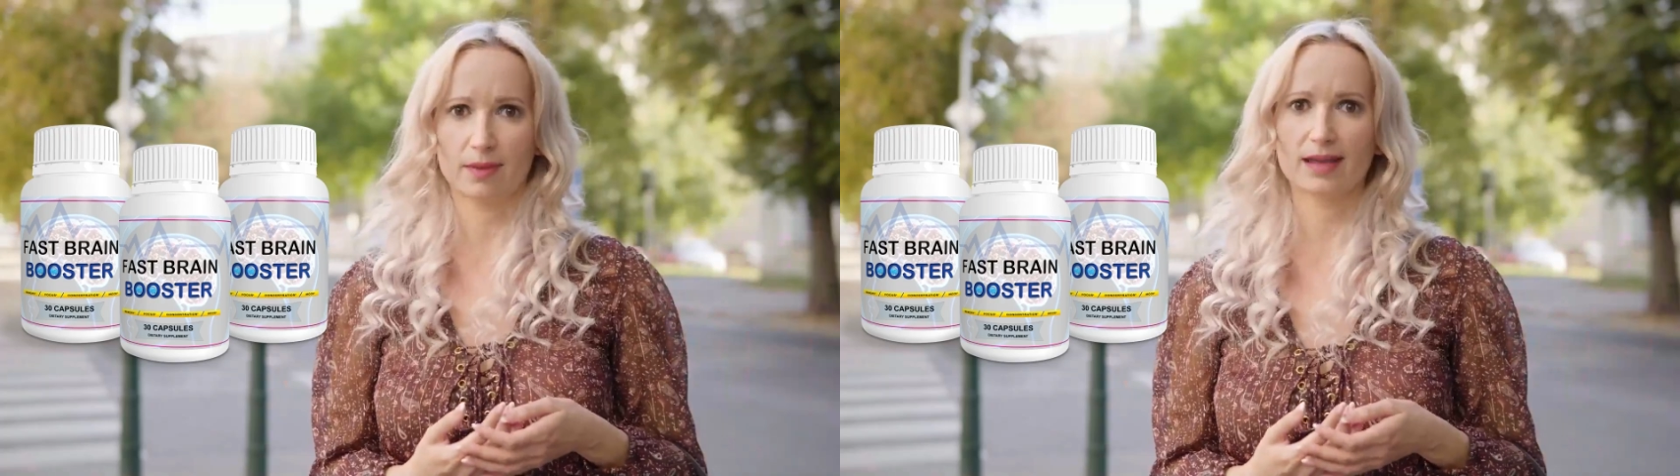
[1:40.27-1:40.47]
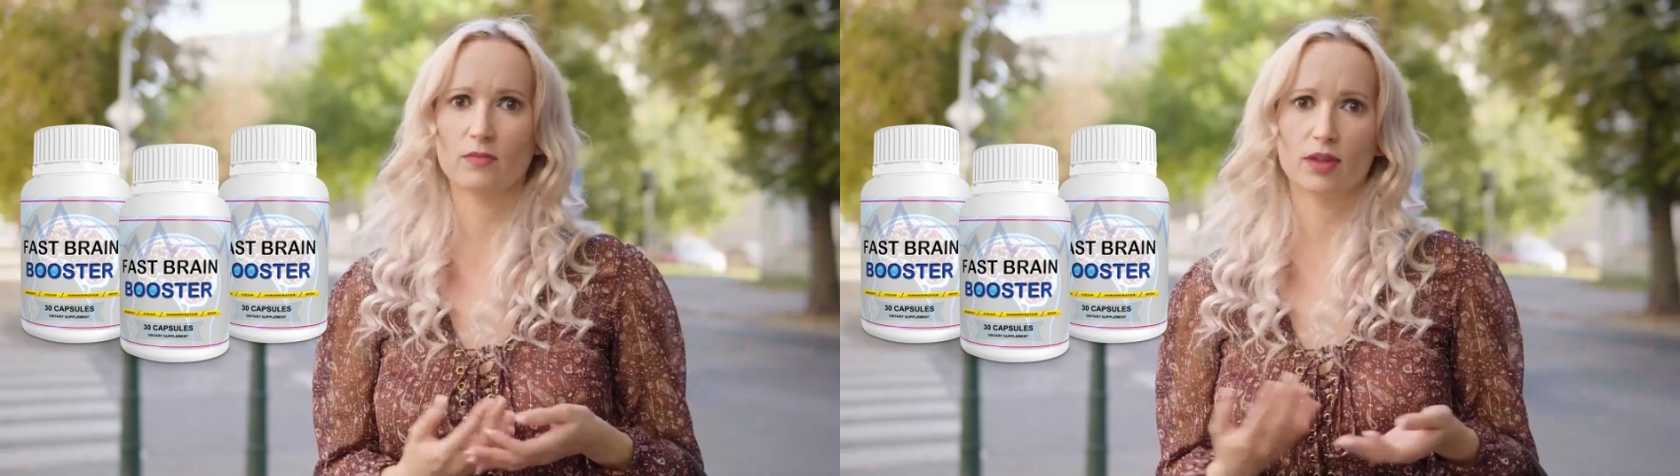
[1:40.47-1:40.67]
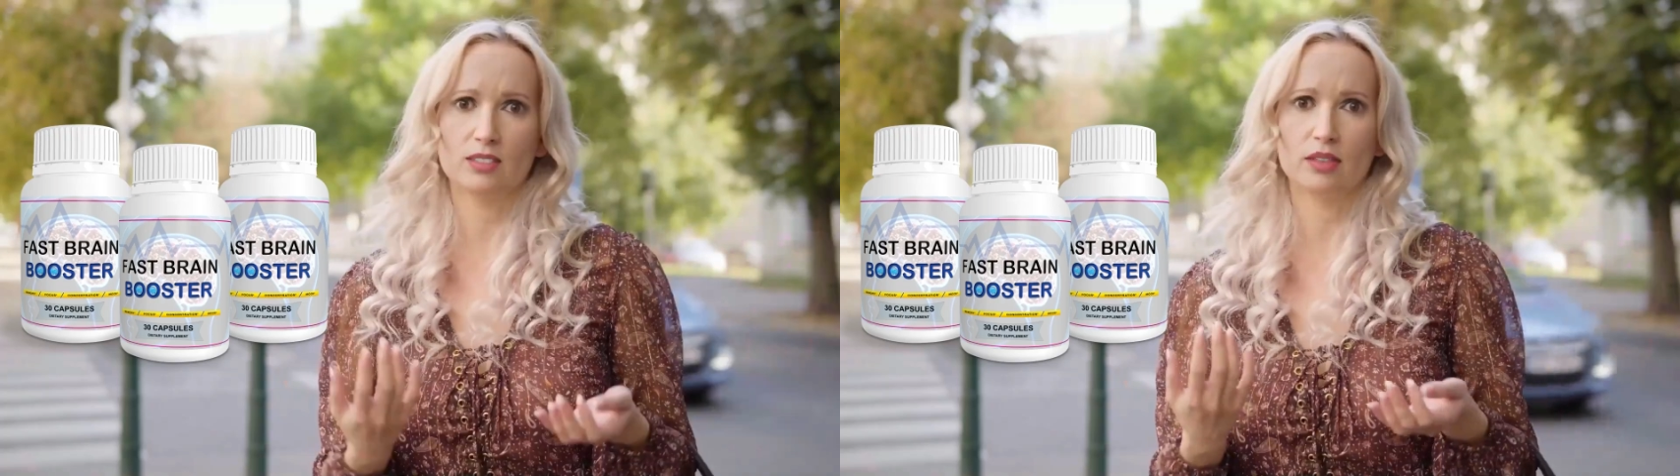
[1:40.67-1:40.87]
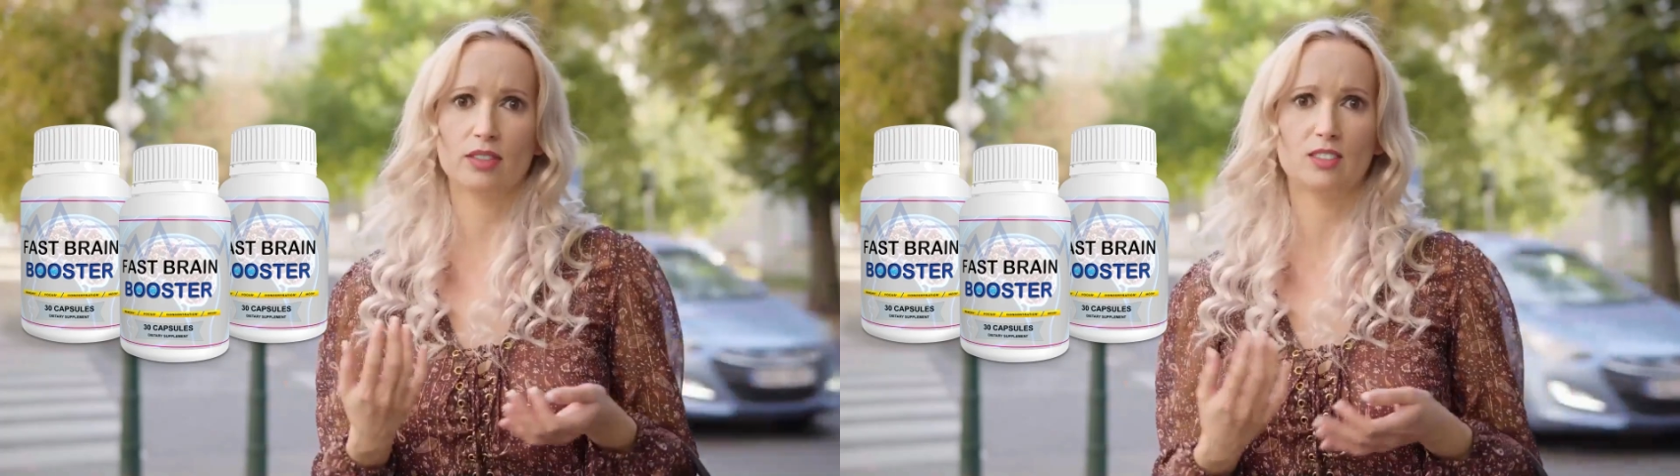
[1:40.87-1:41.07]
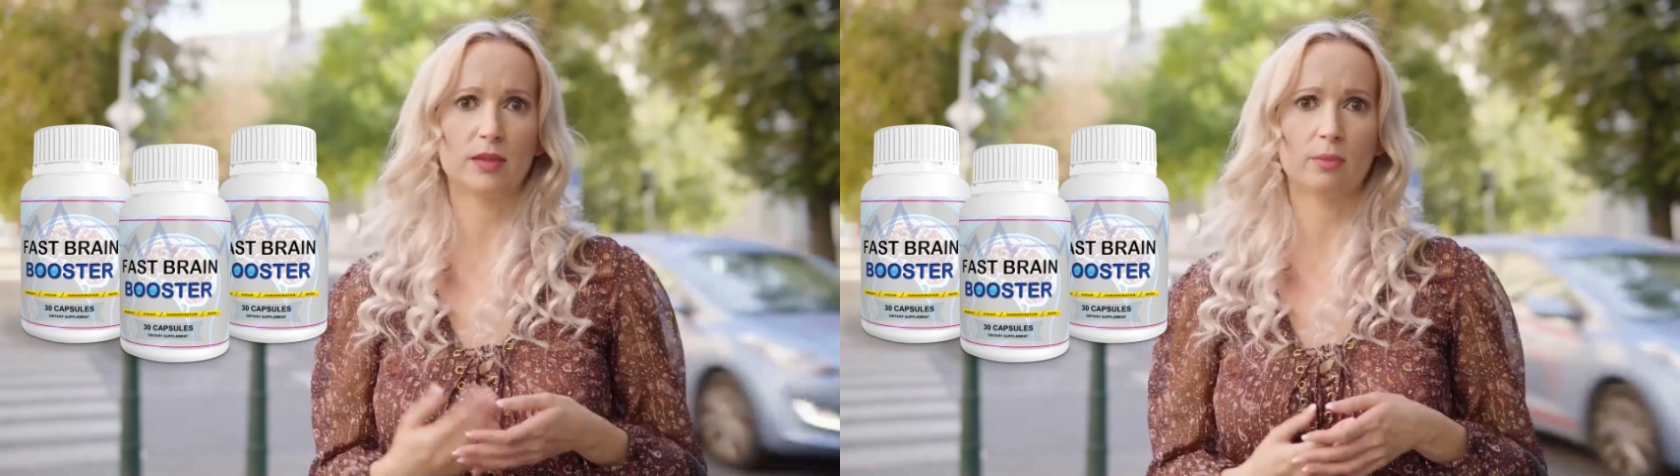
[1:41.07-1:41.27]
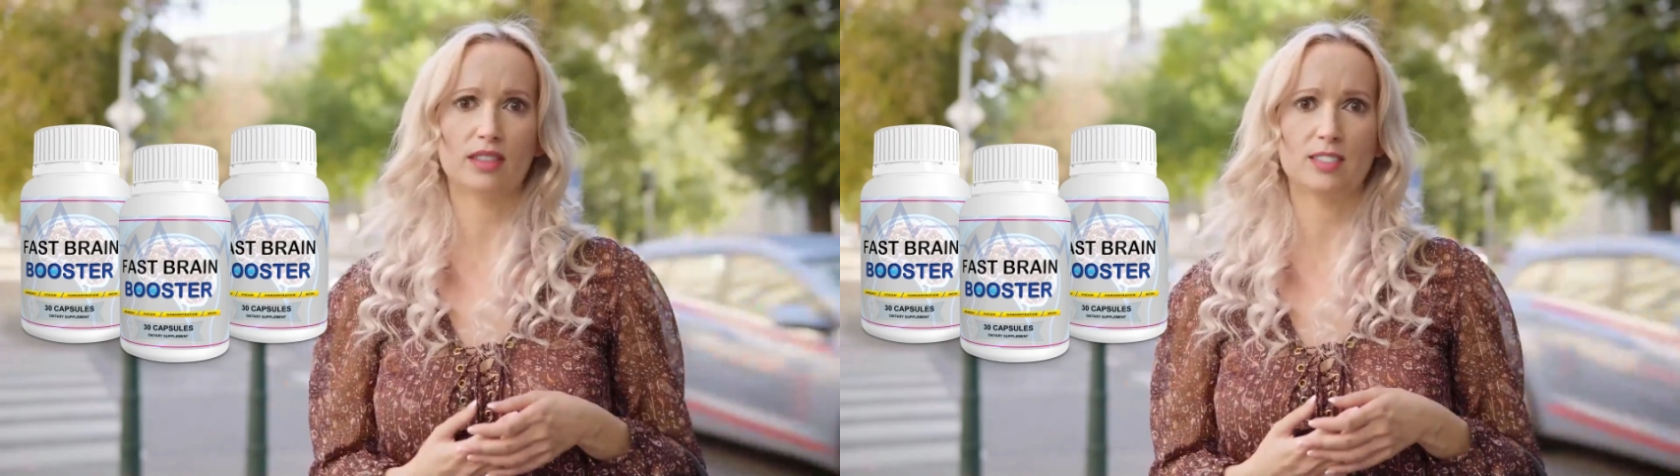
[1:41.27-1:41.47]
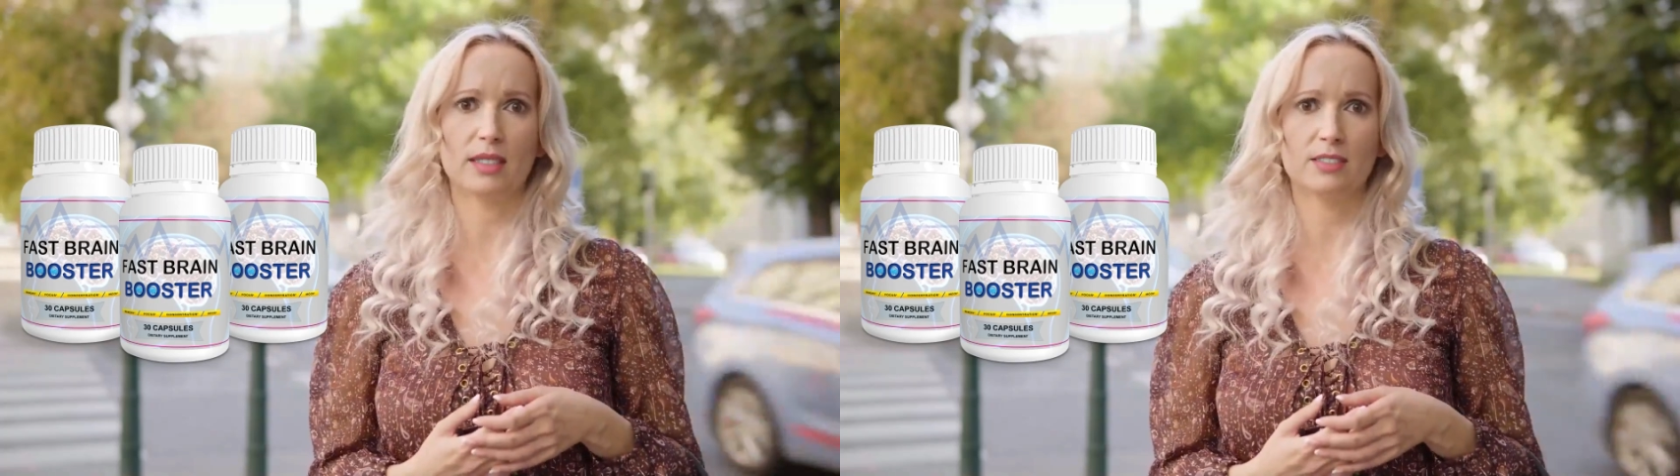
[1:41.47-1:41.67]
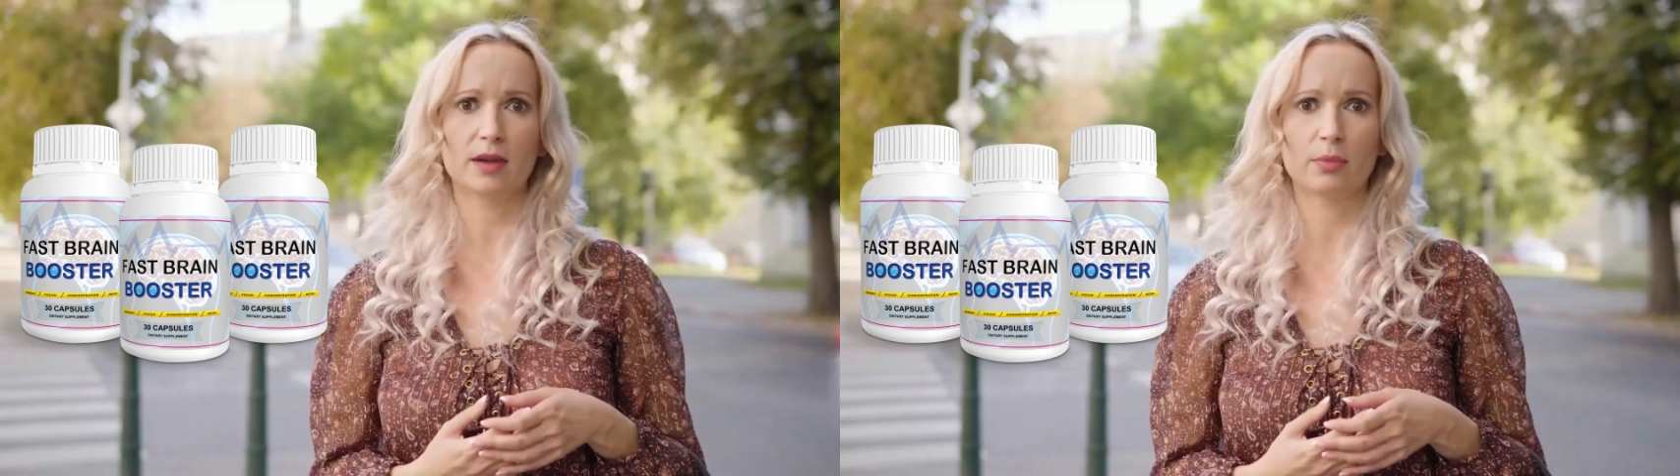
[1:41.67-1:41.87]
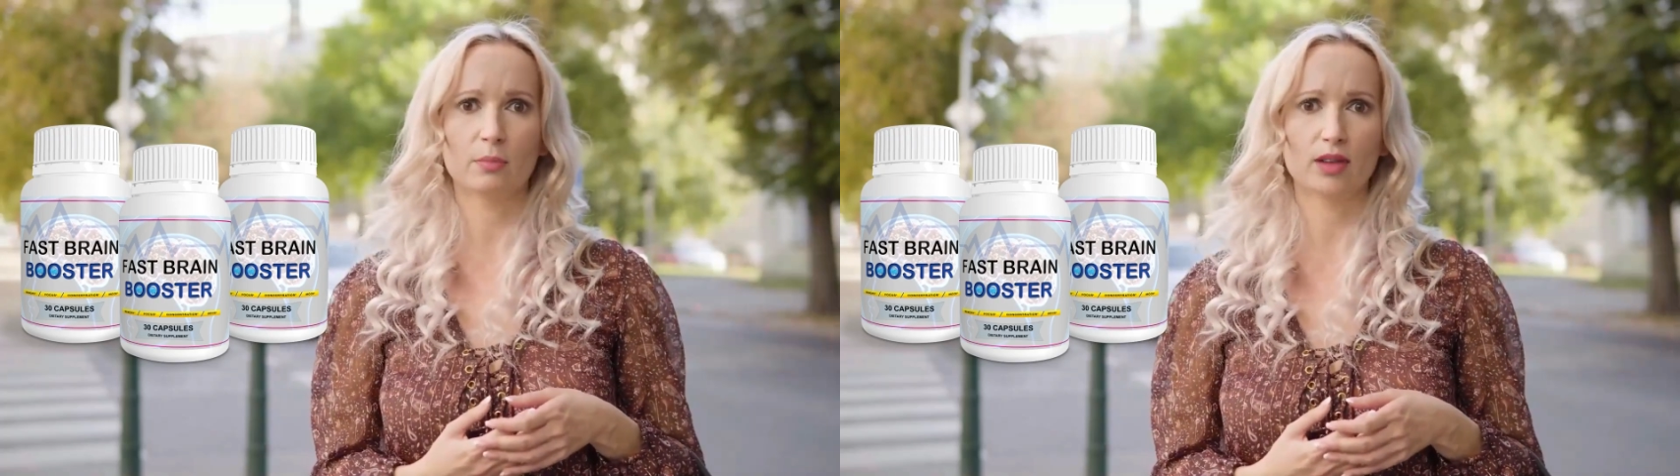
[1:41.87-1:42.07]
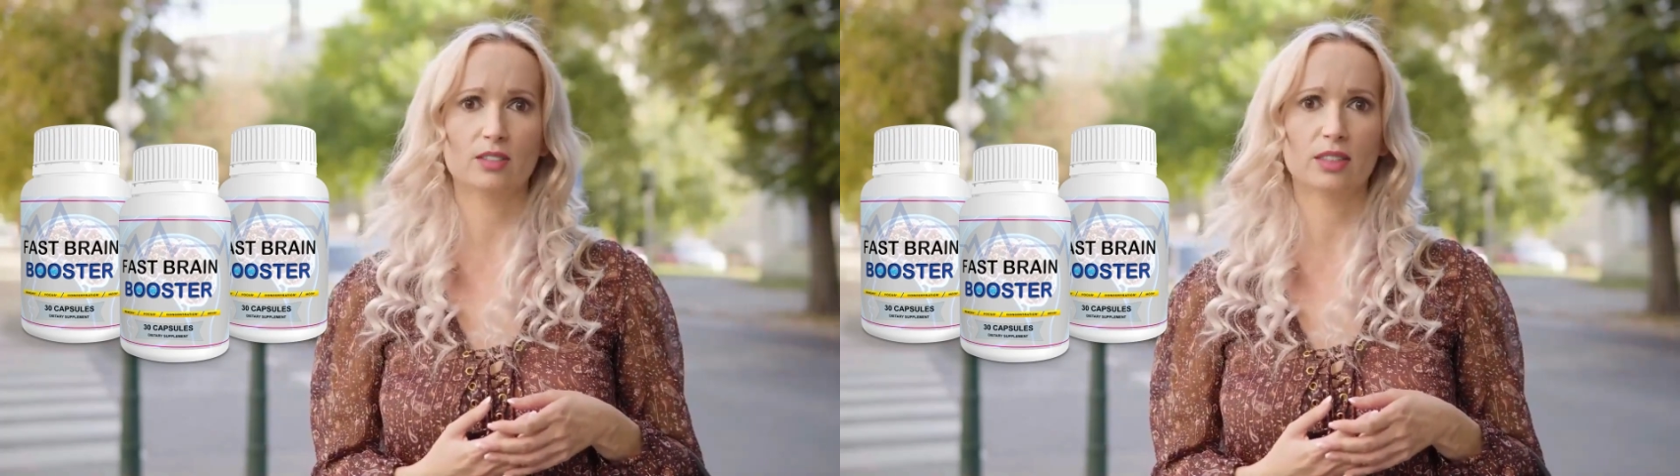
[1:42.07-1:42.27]
benefits of this amazing
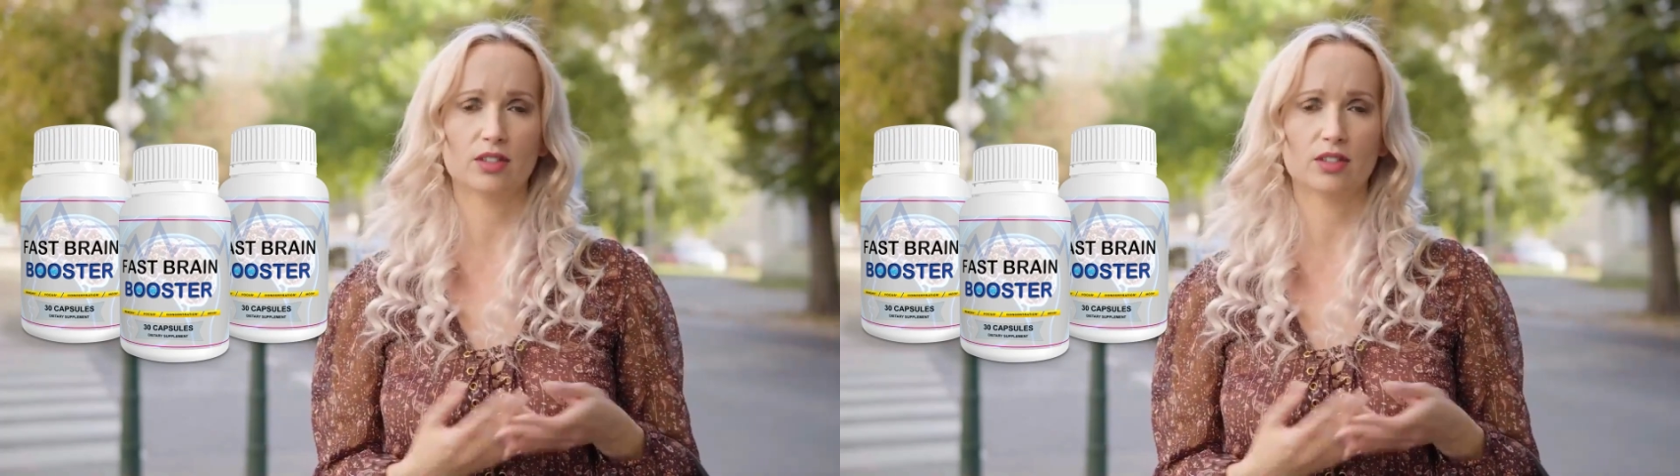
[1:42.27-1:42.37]
supplement.